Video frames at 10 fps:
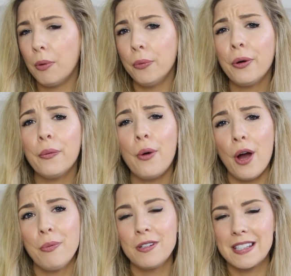what
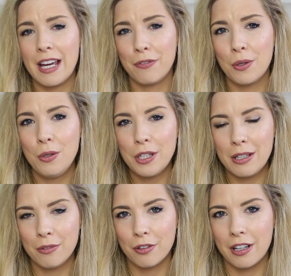I would say, if you're
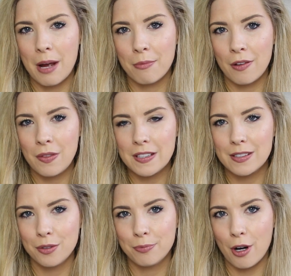looking for a camera in this
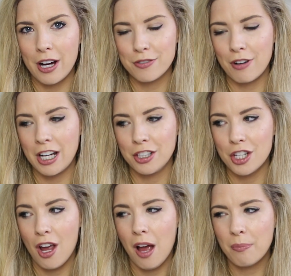sort of price
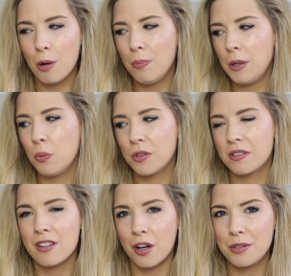range, probably
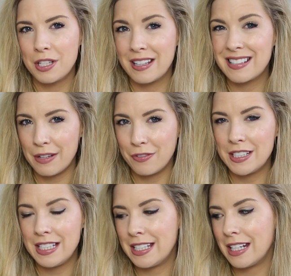would go to the
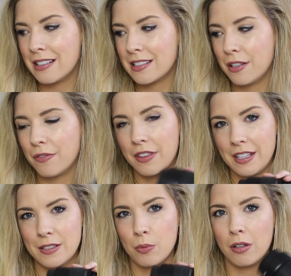70D instead of
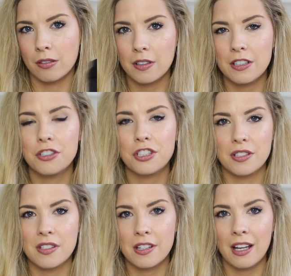this one, because it's
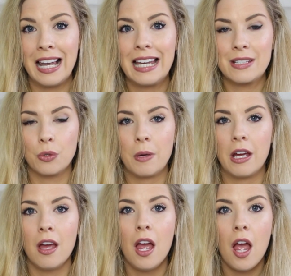just a little
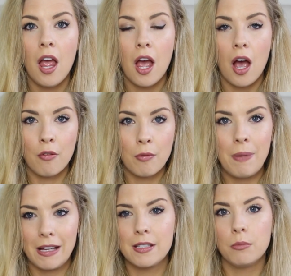bit of a
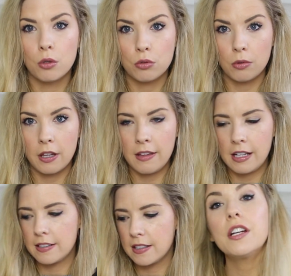better model than
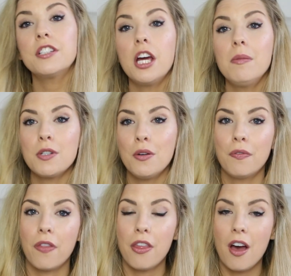this. In terms
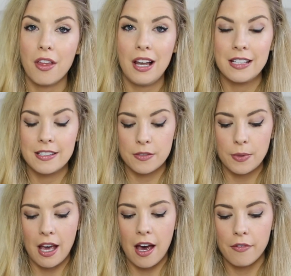of the other lenses
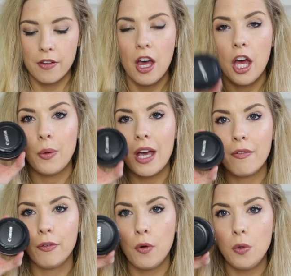we have a
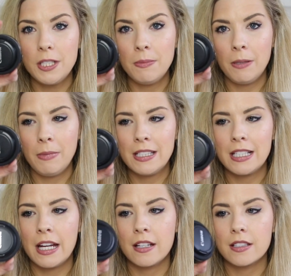40mm
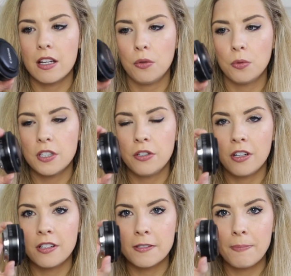lens, also
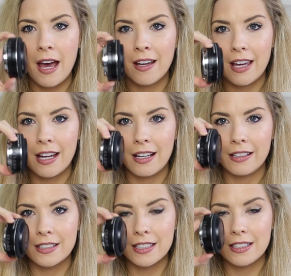known as a pancake
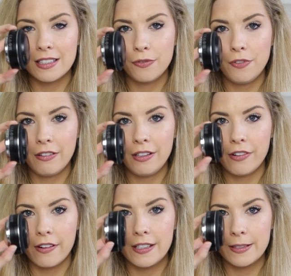lens, because it's
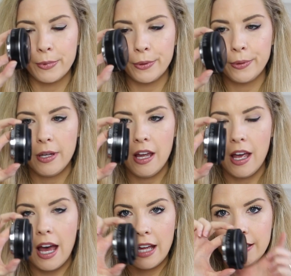very small
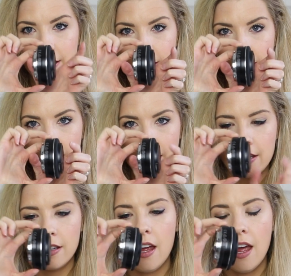and
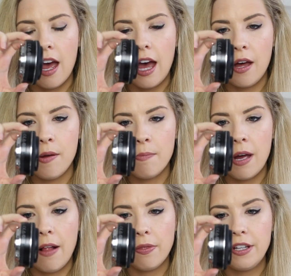thin.
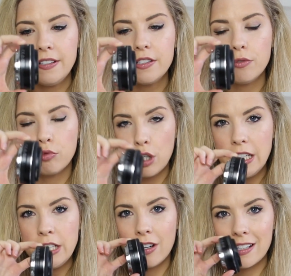This is a
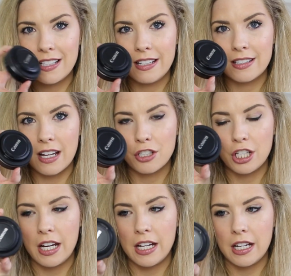really nice lens
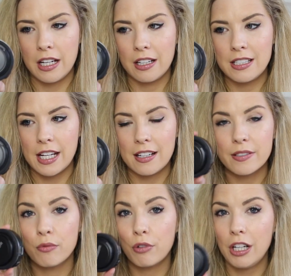actually. It can take
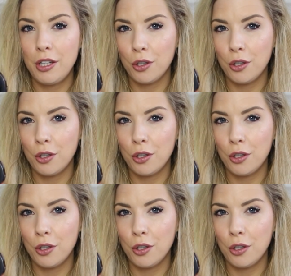some really